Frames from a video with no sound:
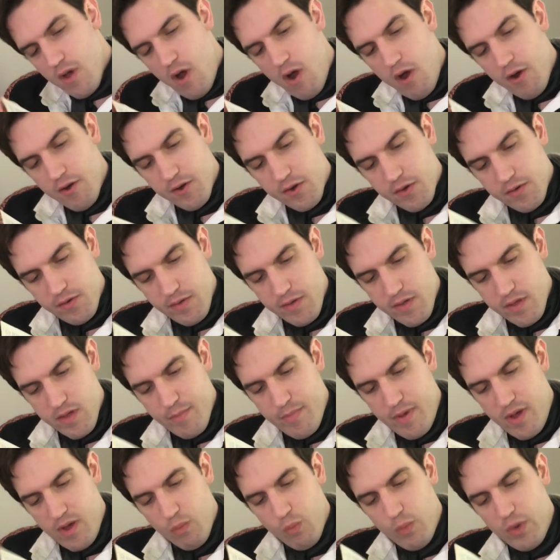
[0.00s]
articles
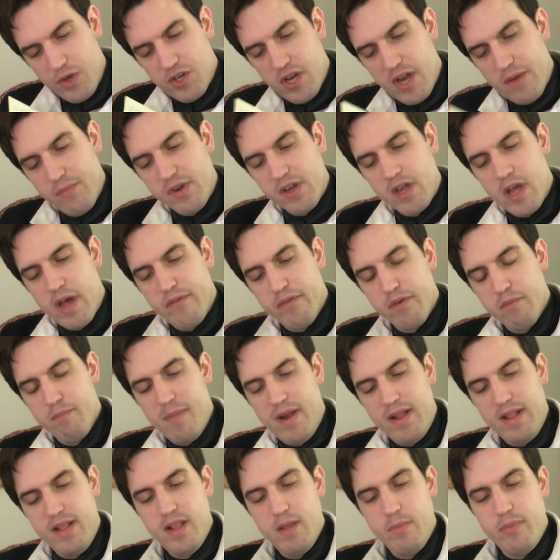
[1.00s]
upon which I recovered
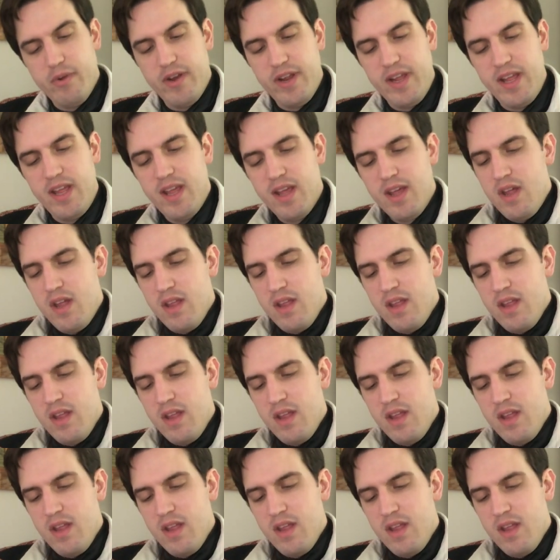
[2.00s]
my liberty,